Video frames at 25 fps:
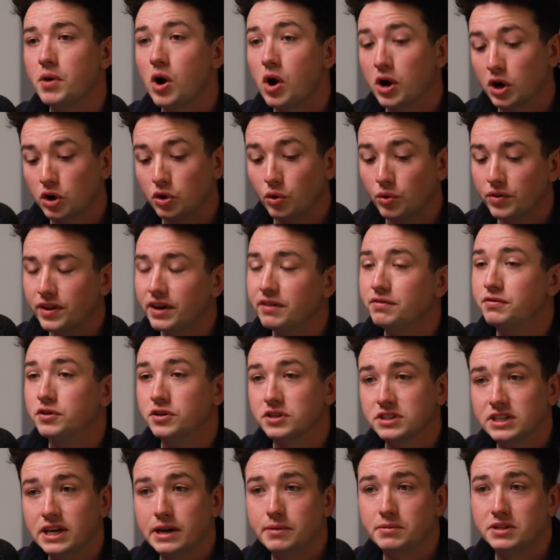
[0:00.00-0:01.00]
I called their
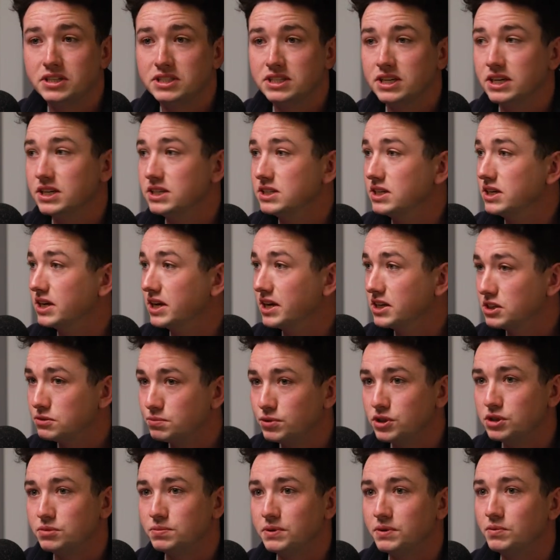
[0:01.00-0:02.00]
first game of the season against
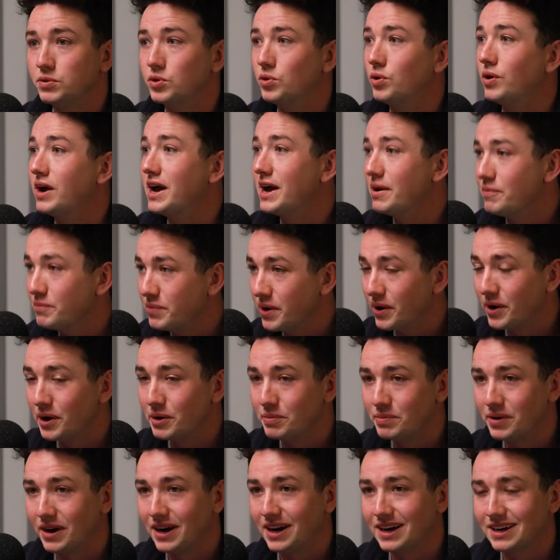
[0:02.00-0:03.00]
Brisbane Roar at Perry
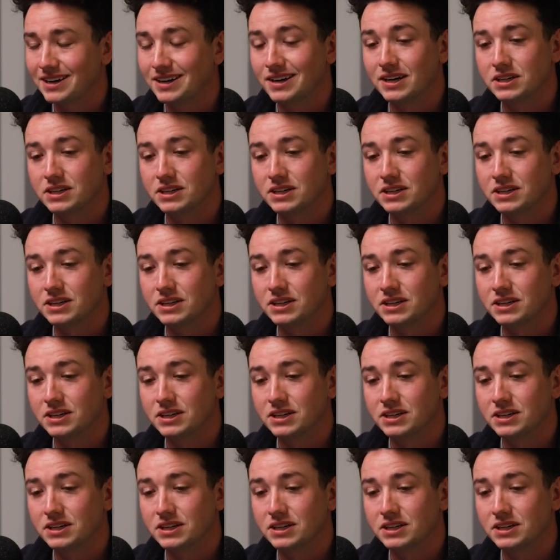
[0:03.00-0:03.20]
Park,